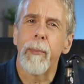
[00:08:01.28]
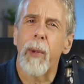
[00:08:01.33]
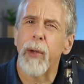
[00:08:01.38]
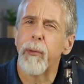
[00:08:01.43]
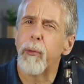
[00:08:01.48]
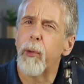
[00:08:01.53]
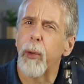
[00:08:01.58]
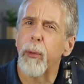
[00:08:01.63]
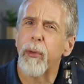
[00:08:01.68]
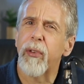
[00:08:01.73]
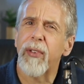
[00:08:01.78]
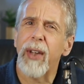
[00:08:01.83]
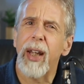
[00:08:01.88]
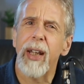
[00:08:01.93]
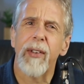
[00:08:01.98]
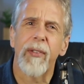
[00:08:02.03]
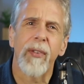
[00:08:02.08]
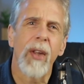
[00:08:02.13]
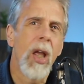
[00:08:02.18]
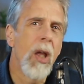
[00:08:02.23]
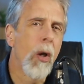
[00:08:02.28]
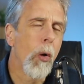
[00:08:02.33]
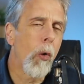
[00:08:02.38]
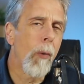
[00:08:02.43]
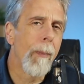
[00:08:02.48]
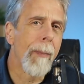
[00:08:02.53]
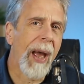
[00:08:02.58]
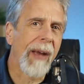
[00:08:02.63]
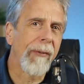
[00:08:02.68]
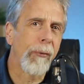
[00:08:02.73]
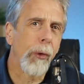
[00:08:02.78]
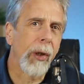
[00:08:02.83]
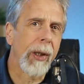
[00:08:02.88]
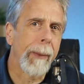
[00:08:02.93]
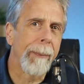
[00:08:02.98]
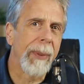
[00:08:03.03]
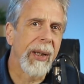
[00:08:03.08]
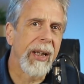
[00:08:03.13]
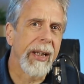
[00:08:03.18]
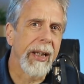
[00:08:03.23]
by rogue states or maverick
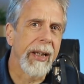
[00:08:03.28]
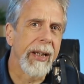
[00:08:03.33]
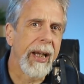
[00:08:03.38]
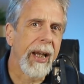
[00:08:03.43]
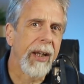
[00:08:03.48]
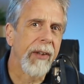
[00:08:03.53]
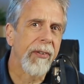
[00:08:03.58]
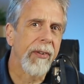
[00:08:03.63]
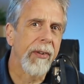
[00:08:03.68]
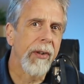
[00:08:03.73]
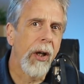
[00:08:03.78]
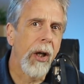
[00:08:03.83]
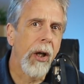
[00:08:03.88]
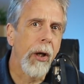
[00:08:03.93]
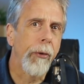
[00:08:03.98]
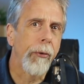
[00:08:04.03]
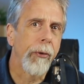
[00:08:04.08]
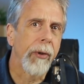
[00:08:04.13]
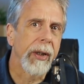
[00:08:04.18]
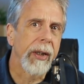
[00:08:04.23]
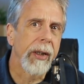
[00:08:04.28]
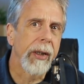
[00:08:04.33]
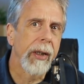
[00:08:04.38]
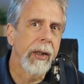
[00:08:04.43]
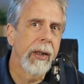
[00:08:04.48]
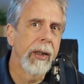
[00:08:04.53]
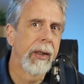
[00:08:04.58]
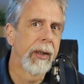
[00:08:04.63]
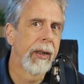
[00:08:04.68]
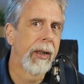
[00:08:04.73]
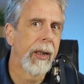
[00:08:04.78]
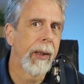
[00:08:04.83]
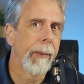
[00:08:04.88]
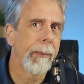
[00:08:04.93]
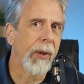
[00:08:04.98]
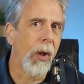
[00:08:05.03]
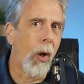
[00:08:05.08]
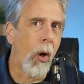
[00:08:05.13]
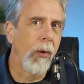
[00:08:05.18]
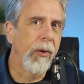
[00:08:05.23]
billionaires in a hurry.
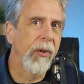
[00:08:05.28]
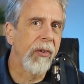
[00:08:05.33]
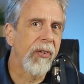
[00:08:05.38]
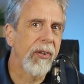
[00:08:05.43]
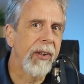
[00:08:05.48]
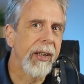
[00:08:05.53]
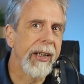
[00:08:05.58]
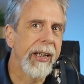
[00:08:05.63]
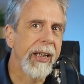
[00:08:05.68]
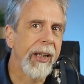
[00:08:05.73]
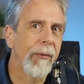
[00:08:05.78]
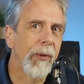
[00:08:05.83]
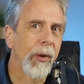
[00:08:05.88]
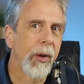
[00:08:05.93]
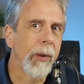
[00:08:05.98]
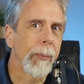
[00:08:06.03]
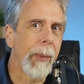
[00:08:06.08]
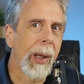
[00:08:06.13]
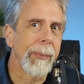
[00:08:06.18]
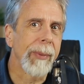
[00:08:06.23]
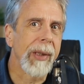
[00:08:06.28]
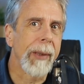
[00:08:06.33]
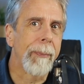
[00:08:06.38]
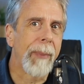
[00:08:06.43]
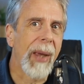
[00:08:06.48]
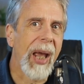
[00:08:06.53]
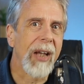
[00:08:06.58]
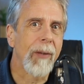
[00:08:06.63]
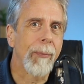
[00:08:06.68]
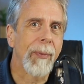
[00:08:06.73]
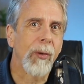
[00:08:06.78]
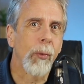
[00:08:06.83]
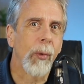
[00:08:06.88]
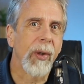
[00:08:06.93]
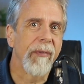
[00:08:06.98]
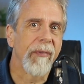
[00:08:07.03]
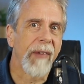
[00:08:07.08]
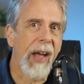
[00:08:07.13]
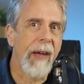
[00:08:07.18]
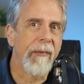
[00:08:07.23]
But honestly, if you're going to make me bet
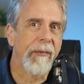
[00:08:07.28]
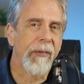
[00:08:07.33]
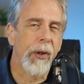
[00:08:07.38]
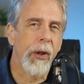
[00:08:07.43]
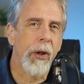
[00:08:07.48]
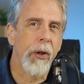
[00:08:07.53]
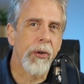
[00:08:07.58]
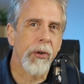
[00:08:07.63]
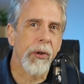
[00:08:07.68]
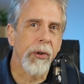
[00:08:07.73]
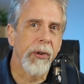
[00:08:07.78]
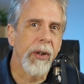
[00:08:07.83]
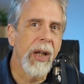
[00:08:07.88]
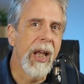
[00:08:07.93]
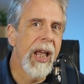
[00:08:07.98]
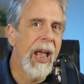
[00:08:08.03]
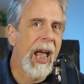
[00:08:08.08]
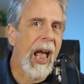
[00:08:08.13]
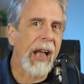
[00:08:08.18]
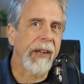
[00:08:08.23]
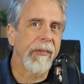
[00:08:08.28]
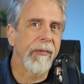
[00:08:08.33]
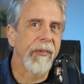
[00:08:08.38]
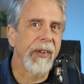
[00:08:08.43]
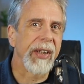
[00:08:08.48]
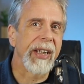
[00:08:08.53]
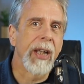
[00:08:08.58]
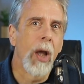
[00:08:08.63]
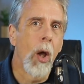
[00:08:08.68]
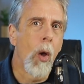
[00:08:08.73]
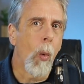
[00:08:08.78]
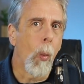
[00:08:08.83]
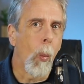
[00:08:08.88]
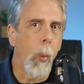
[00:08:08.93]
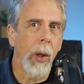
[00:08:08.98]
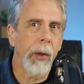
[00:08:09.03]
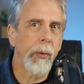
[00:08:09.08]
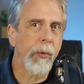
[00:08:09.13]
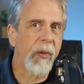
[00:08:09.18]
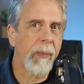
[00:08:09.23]
between that version and the
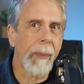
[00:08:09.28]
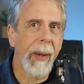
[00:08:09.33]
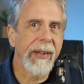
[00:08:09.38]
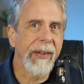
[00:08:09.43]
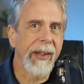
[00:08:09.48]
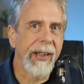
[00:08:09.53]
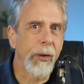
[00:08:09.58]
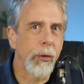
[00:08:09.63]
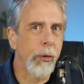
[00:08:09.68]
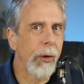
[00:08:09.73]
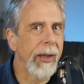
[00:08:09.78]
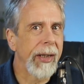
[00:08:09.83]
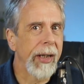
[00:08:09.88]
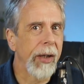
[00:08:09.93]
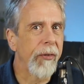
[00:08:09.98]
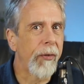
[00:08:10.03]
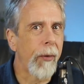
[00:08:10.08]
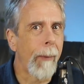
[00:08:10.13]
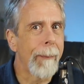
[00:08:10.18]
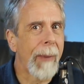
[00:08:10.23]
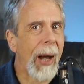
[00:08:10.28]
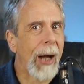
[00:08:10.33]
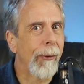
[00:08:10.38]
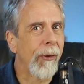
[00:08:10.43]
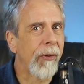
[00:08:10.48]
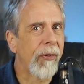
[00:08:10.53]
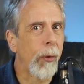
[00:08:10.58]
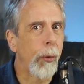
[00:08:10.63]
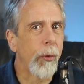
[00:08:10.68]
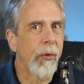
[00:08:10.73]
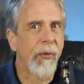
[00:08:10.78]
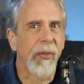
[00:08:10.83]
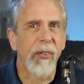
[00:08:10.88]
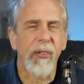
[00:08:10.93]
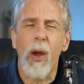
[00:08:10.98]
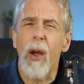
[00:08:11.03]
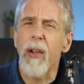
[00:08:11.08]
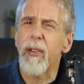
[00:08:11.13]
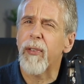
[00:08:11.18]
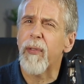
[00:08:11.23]
world spending trillions on parasols the
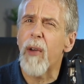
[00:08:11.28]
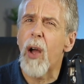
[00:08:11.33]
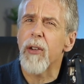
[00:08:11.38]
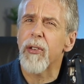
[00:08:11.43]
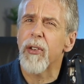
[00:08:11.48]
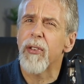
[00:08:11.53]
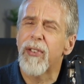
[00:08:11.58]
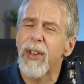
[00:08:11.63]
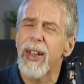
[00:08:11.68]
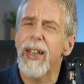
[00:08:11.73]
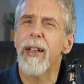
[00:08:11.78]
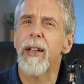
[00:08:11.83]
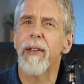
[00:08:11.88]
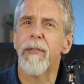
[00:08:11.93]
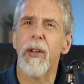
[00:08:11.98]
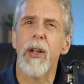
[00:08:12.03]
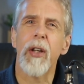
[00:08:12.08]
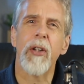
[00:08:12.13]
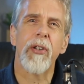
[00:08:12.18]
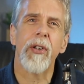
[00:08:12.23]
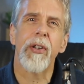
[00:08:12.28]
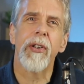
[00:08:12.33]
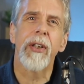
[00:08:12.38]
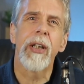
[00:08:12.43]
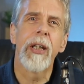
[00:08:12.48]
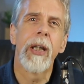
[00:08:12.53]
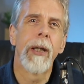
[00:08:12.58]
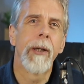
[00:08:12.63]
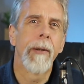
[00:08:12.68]
size of Argentina version,